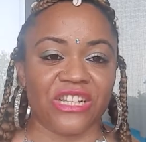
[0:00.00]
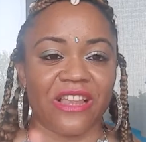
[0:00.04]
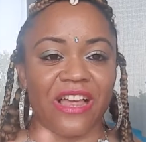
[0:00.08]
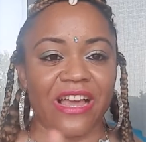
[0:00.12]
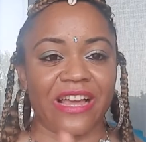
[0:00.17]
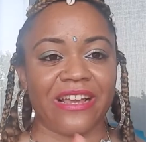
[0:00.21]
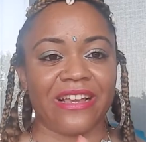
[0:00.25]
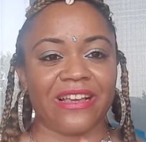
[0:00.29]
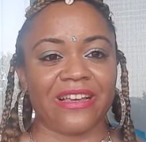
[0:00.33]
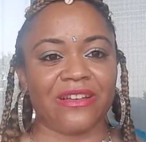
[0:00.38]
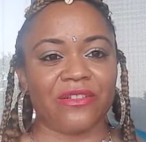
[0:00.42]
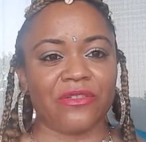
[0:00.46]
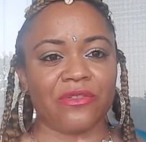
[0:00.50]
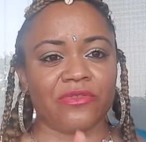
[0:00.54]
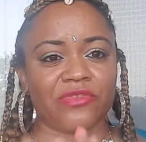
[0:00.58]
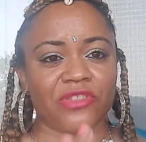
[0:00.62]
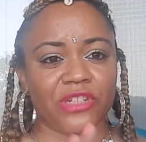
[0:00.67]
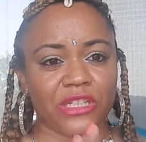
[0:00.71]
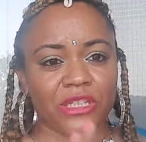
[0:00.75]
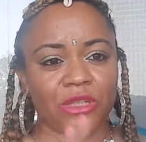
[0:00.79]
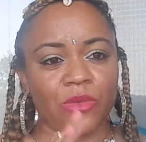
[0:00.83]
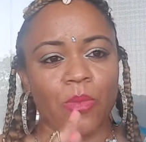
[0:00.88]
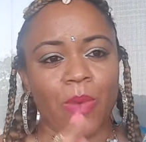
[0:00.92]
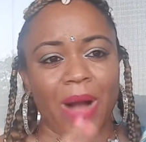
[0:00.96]
like
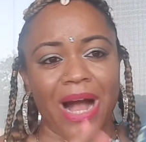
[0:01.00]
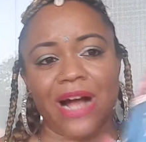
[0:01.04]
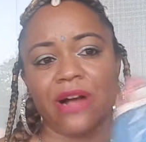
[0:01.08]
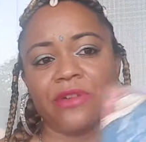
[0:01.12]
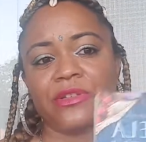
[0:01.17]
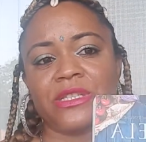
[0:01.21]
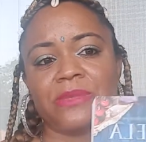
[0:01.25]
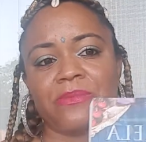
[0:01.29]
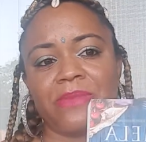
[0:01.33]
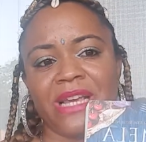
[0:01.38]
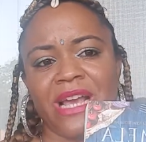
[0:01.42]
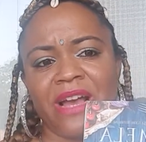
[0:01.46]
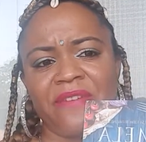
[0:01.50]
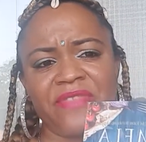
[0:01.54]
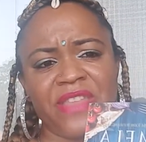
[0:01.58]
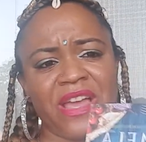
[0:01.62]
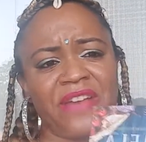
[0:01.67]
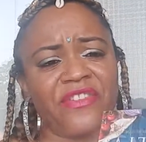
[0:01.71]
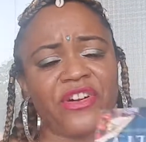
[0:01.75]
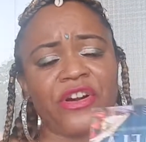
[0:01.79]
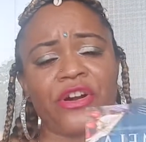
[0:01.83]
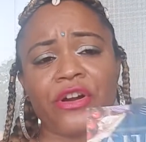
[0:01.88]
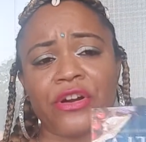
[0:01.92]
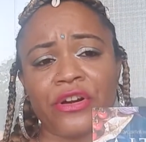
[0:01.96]
really wows me. I've
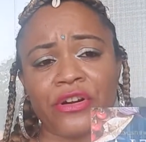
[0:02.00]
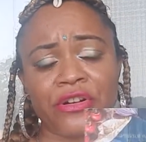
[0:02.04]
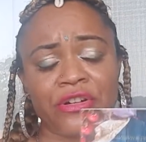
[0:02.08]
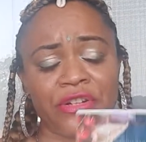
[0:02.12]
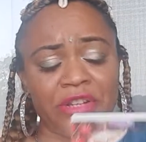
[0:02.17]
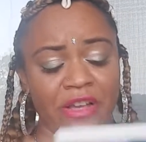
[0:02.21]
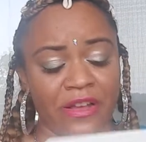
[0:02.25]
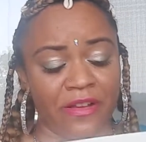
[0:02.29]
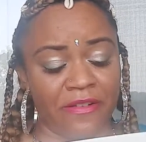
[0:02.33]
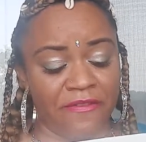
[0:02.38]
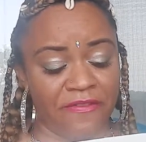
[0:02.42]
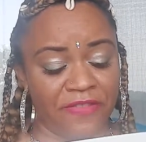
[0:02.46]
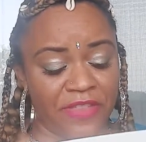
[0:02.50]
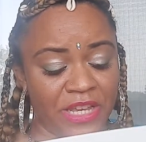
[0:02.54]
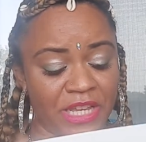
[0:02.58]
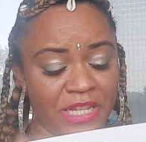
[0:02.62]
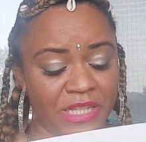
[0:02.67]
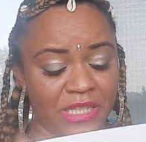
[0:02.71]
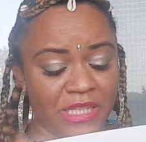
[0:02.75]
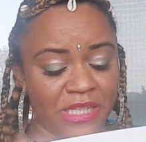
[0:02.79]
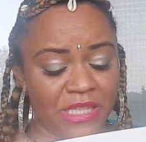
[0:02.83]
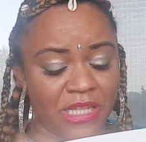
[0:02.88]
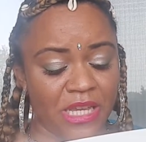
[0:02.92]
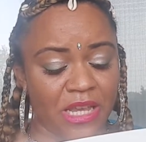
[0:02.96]
never heard of this